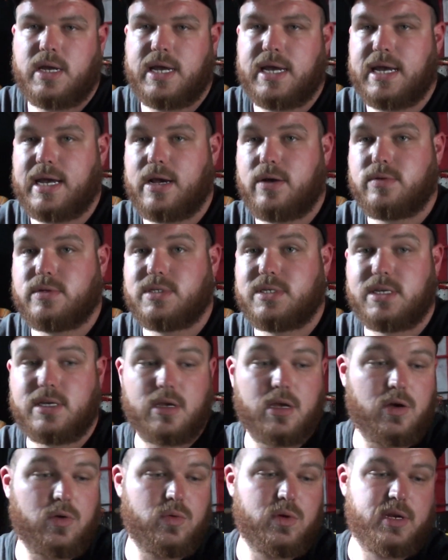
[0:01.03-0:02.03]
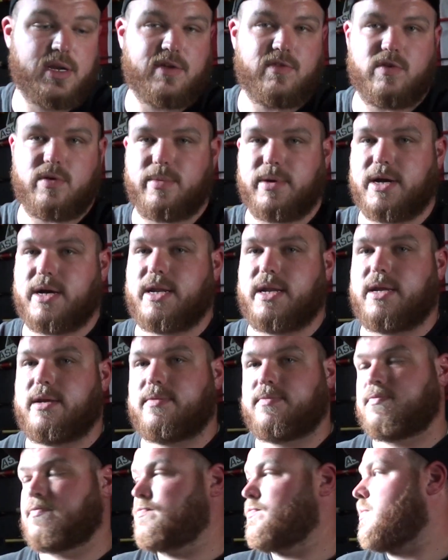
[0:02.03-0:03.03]
How is it going, everybody?
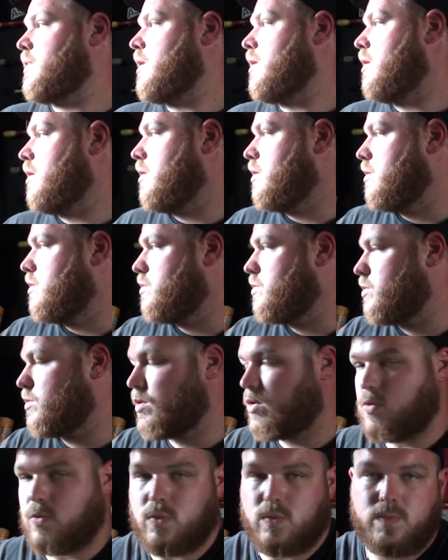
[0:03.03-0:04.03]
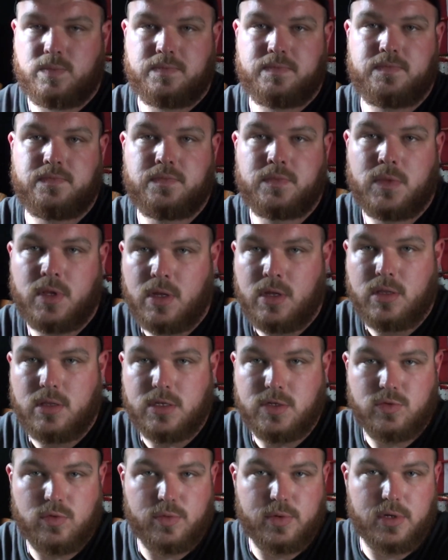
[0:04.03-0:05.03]
So, this
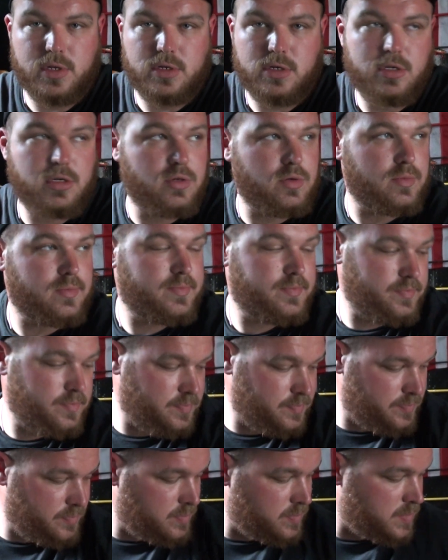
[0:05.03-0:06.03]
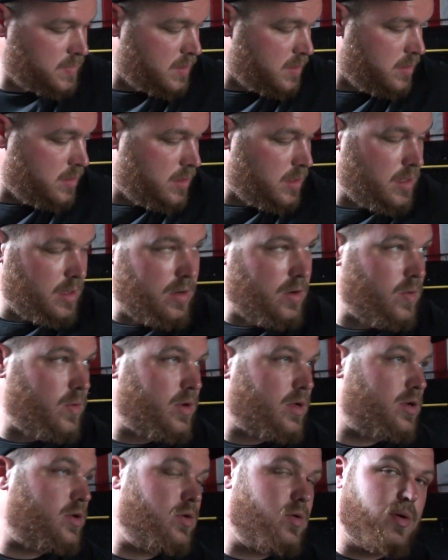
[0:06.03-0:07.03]
is what we're going to do. We're
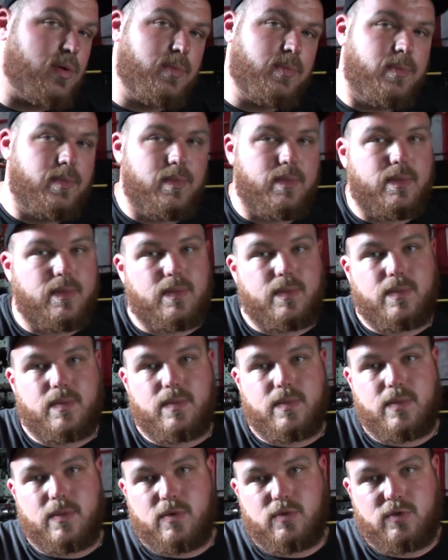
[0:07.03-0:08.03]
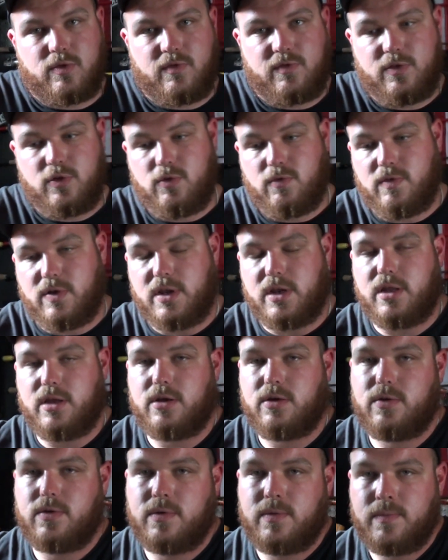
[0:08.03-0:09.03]
going to do a review
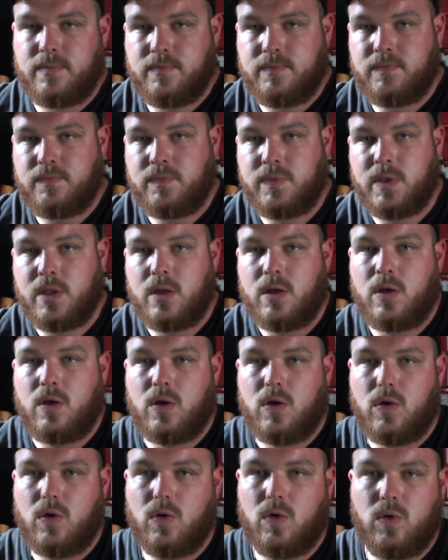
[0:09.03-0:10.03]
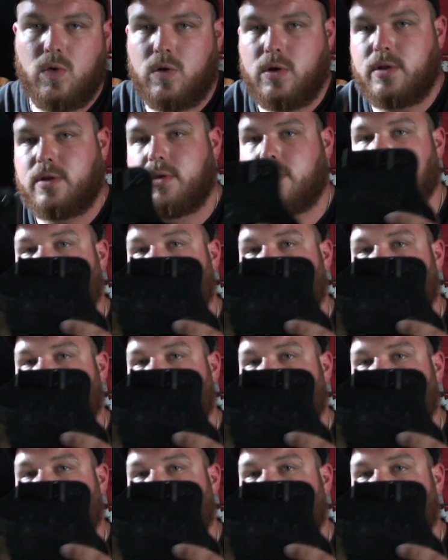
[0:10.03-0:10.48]
video on